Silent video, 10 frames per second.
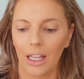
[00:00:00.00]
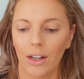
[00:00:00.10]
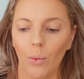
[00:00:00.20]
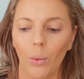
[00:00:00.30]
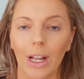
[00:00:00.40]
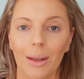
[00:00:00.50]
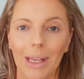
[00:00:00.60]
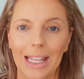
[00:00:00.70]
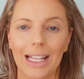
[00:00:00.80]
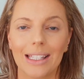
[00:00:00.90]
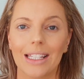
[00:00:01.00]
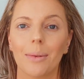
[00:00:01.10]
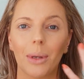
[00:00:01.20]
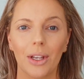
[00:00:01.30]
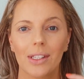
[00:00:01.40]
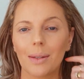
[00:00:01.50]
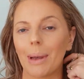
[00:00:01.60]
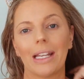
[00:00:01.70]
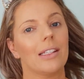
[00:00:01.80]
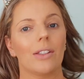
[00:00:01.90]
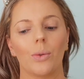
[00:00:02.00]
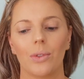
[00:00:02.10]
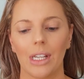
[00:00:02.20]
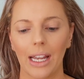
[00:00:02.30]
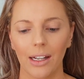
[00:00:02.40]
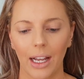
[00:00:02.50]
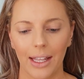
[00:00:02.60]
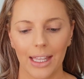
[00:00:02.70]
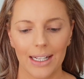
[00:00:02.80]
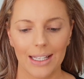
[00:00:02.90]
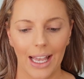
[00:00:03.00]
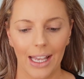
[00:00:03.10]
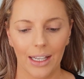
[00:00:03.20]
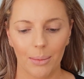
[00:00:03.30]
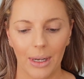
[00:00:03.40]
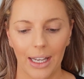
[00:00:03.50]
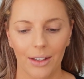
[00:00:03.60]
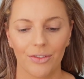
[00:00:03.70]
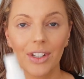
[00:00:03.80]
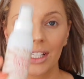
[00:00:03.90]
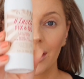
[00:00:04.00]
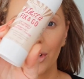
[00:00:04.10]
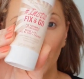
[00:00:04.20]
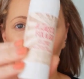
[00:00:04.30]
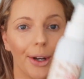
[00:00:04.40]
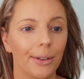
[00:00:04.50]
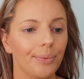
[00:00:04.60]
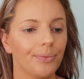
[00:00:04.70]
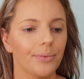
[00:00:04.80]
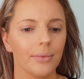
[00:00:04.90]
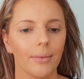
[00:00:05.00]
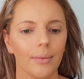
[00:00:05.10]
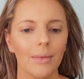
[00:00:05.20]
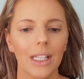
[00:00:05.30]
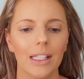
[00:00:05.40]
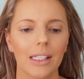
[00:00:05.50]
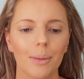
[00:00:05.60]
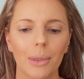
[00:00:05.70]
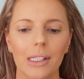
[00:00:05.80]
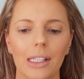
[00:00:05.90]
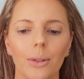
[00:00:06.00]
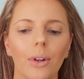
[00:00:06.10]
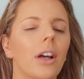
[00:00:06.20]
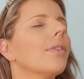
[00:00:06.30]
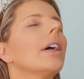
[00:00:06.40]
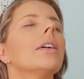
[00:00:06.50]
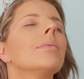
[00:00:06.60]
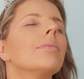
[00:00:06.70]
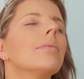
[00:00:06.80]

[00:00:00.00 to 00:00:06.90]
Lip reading: then while I'm at that step, because the base is all done, I then take my Fix and Go, spritz it all over.